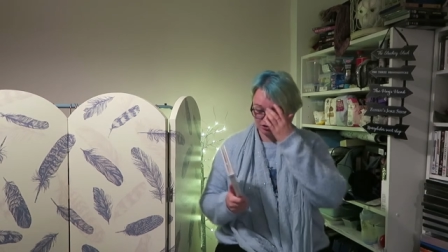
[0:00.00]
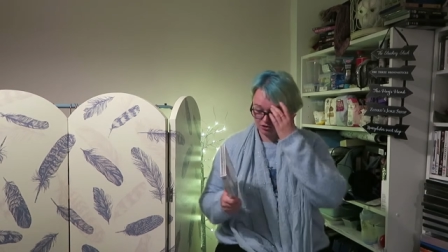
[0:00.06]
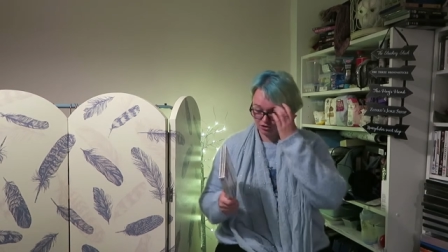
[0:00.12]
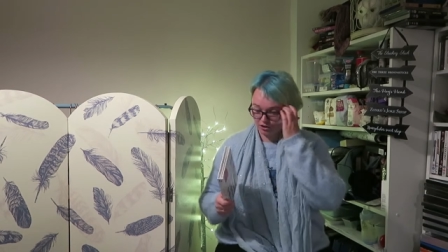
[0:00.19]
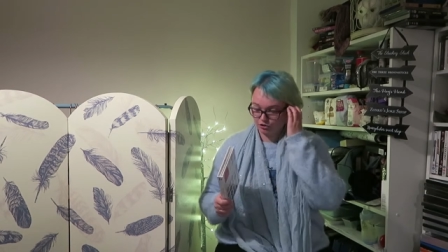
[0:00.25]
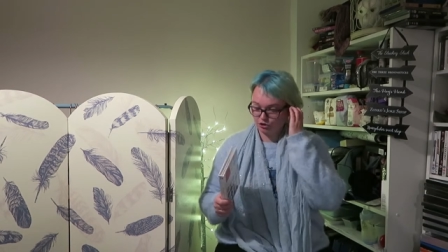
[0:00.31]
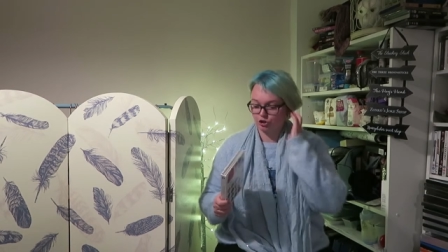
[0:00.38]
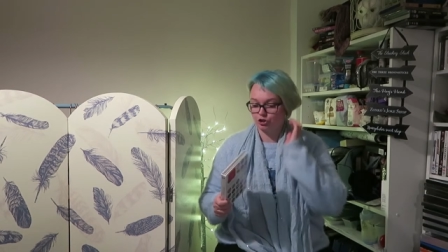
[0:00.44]

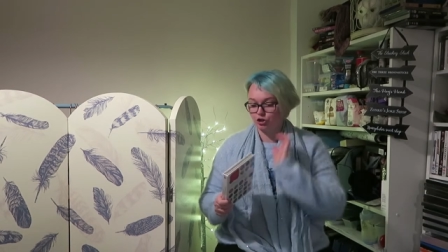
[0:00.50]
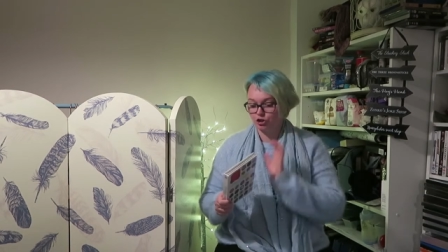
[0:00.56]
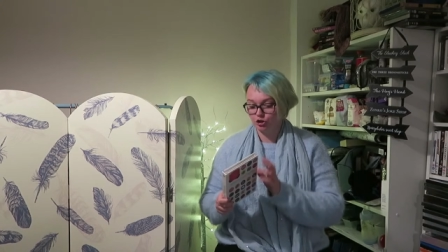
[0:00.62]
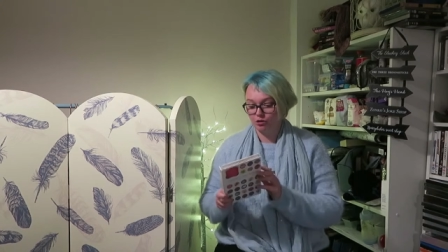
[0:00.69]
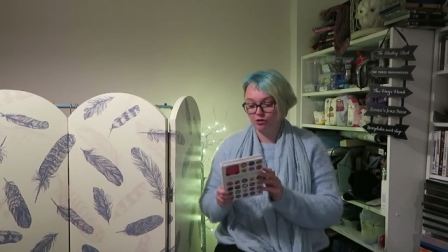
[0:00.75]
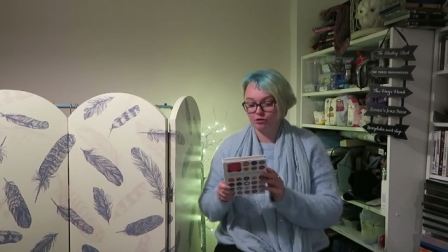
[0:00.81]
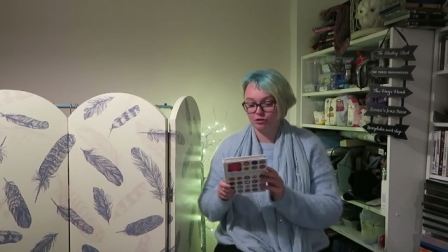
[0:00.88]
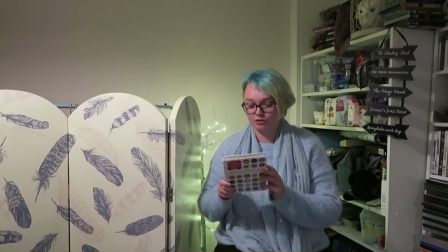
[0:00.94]
such a
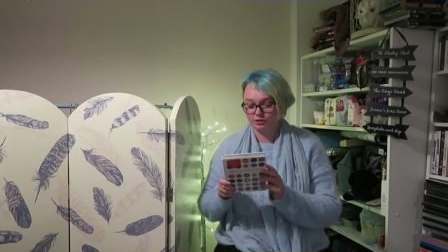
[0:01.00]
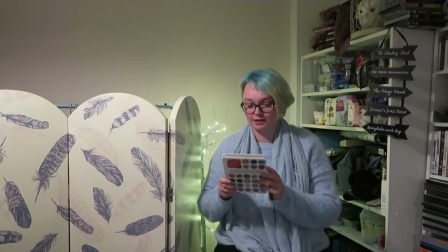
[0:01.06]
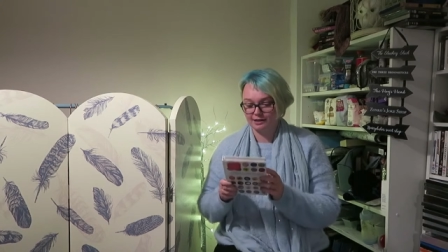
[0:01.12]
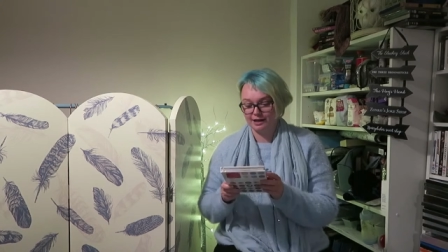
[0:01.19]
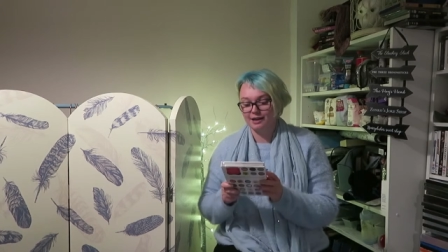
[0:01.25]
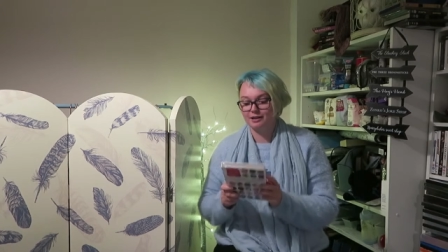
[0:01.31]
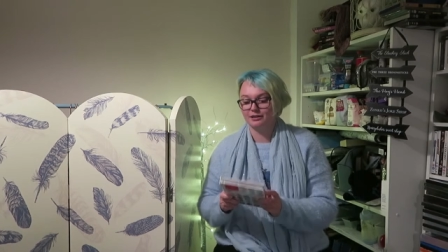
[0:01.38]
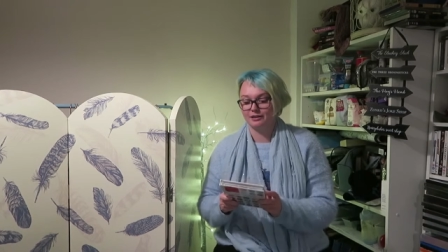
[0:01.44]
shock to
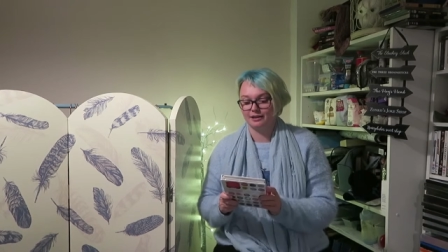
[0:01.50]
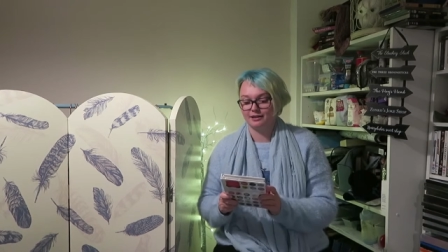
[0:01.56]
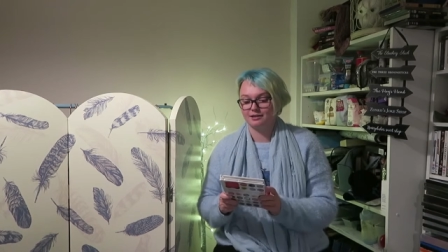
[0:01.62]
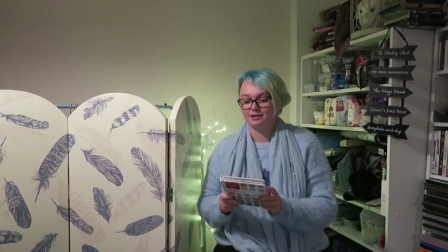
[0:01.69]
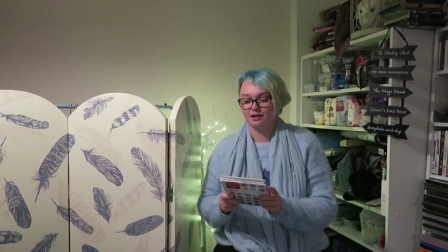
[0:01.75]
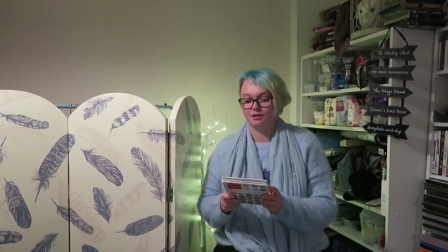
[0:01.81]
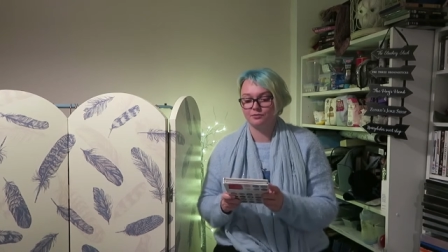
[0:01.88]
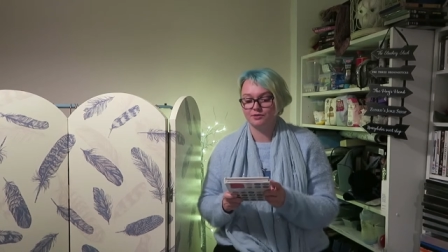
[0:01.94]
get
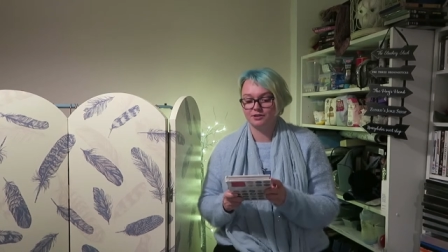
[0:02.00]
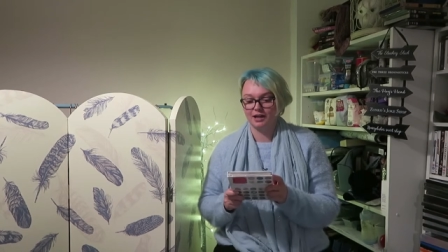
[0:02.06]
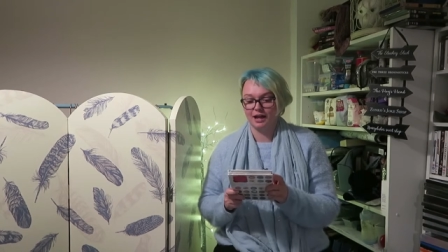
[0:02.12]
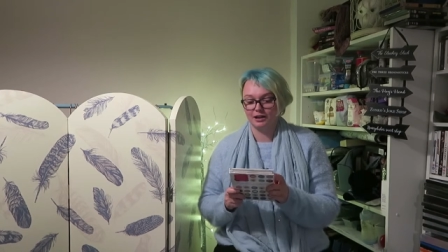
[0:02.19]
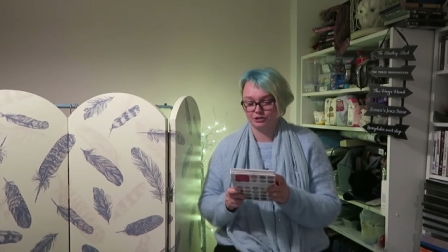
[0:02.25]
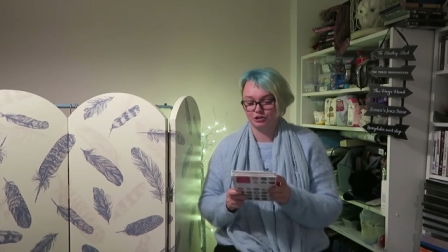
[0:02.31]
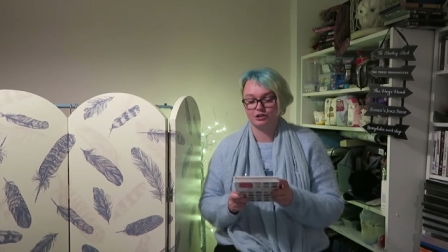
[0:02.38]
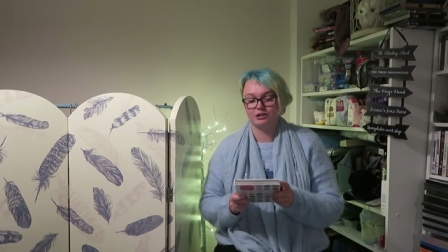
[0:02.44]
this that I was
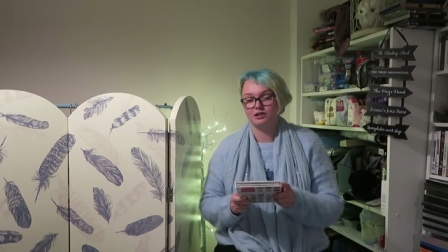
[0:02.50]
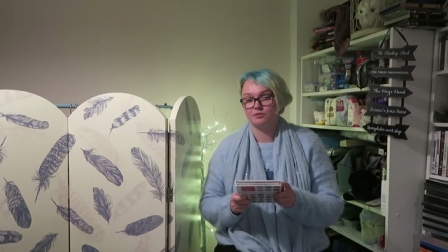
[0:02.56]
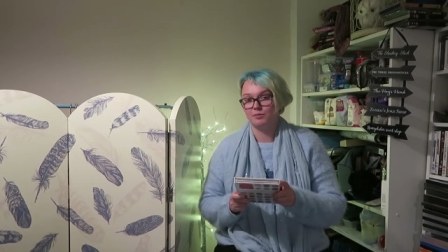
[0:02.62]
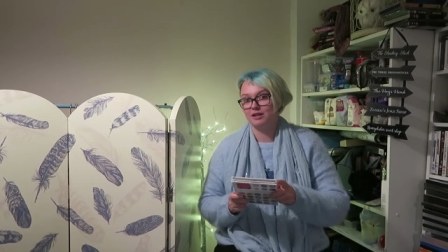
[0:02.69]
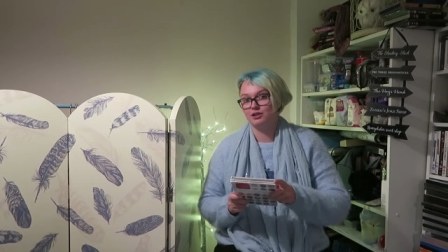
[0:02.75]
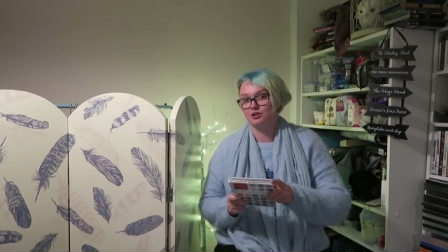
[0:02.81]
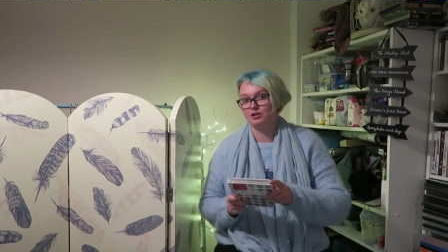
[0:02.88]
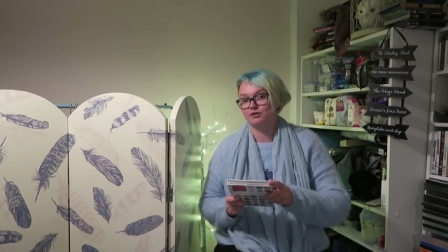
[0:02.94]
actually
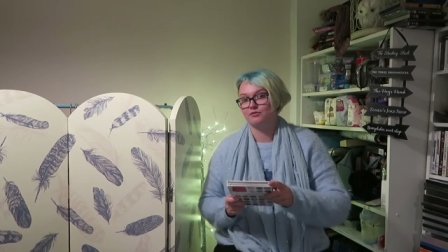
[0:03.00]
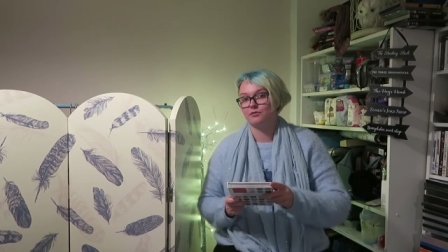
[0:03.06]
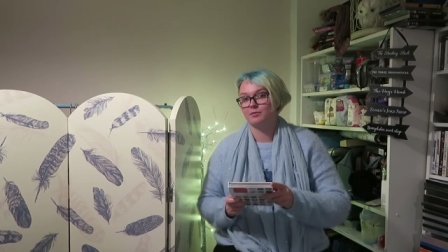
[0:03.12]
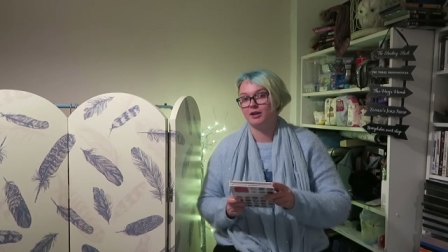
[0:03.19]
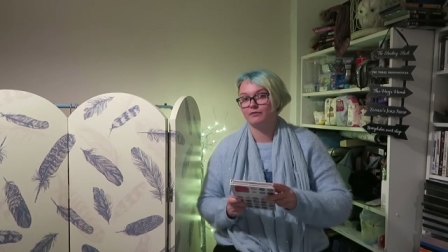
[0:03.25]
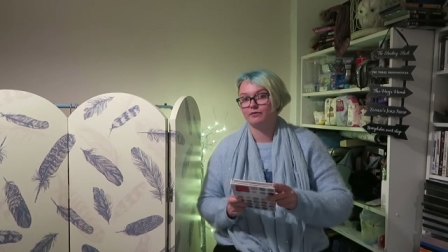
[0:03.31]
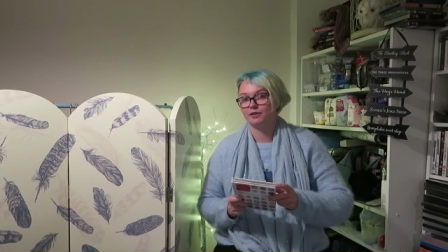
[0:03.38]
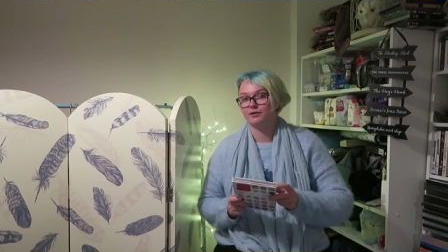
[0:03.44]
speechless for
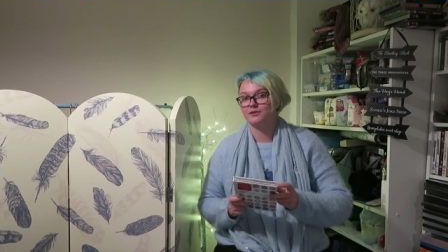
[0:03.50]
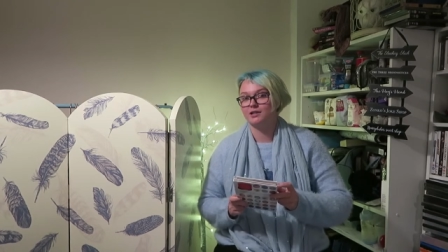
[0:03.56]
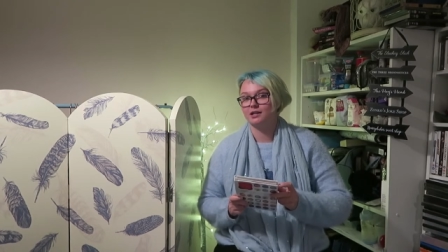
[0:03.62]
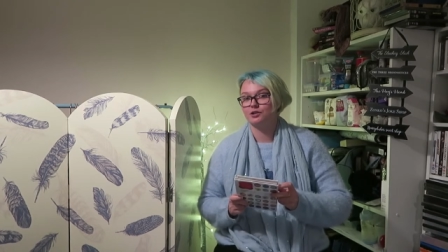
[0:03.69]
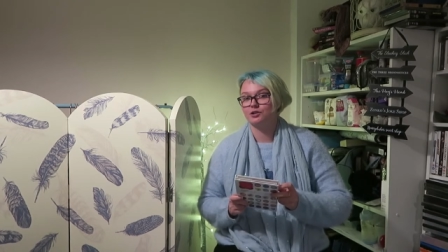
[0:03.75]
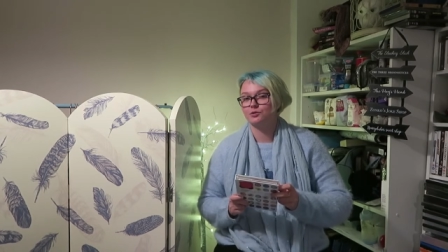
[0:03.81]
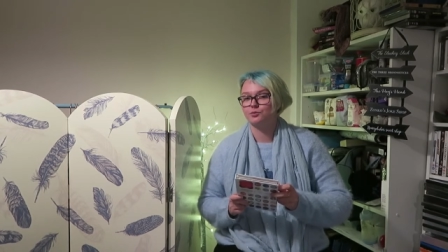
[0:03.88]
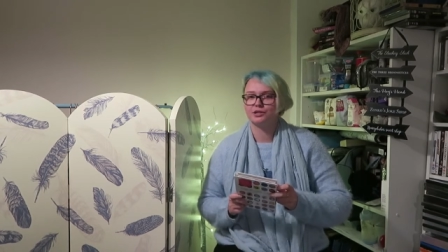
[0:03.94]
about five
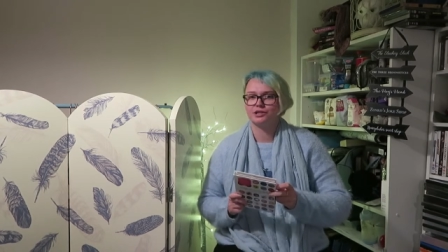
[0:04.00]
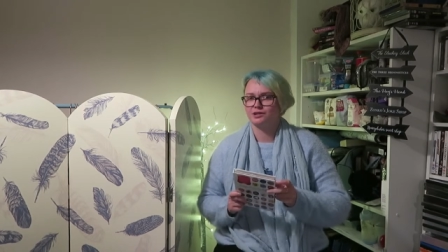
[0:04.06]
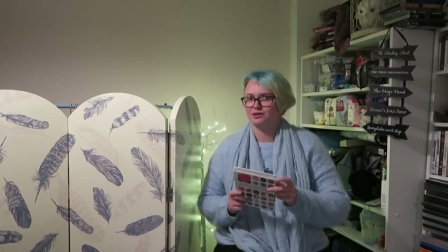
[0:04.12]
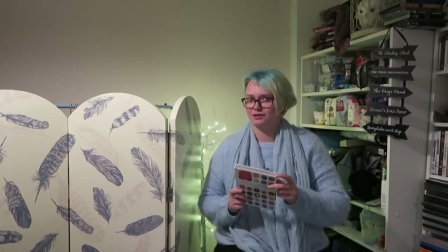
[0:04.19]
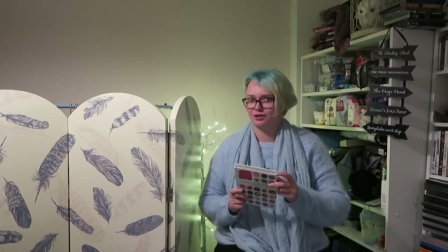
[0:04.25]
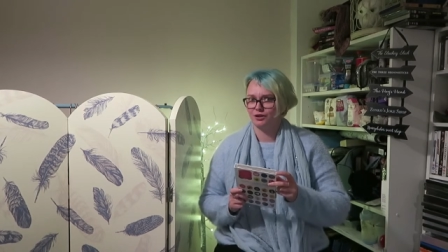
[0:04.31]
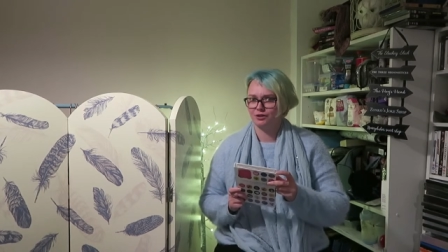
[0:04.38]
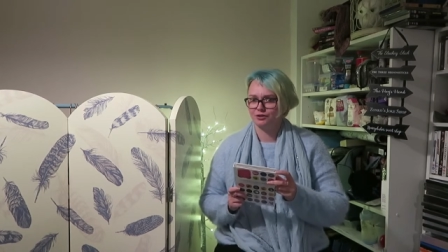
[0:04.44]
seconds, which is
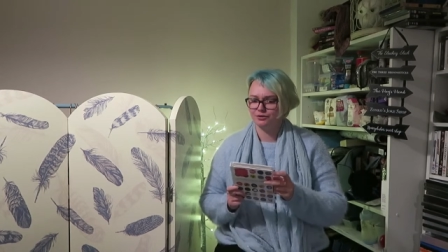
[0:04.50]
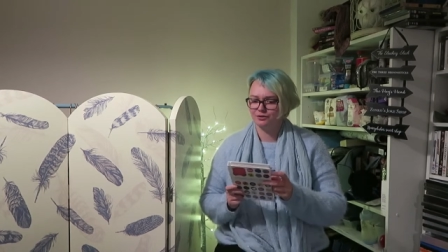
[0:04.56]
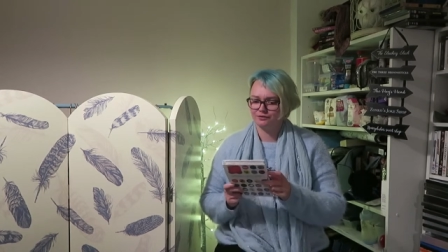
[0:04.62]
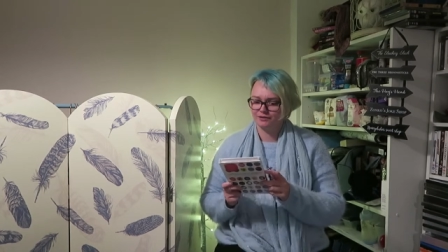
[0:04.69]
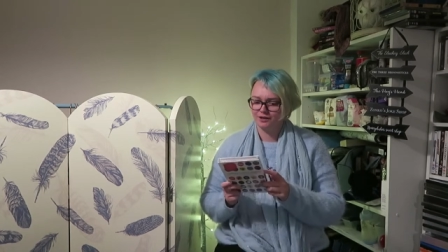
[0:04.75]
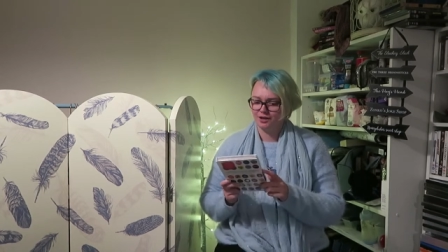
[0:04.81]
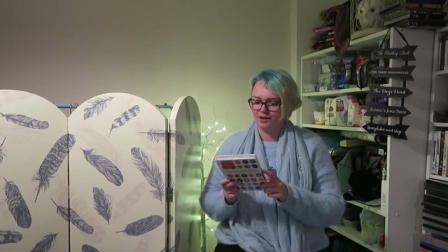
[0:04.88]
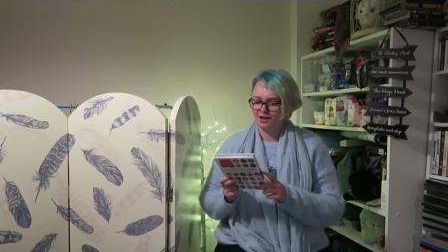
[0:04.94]
unheard of.